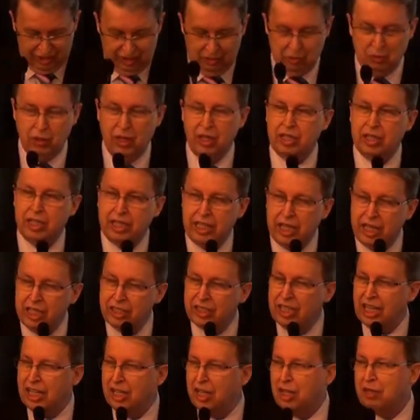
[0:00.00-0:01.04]
Well,
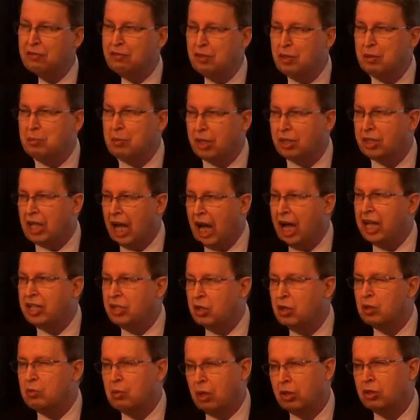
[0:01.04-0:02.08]
yes, I love you, but I
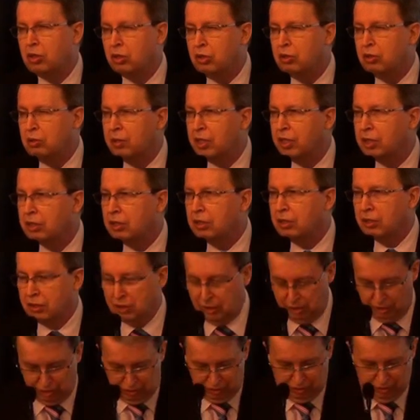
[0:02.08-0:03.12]
don't want to do it.
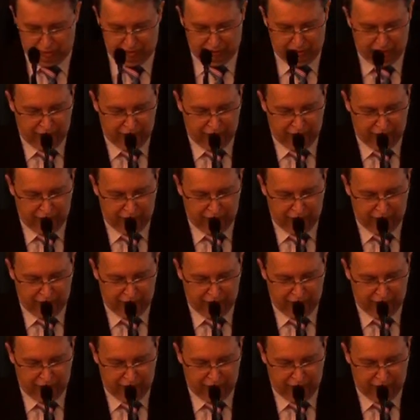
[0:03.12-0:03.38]
Yeah.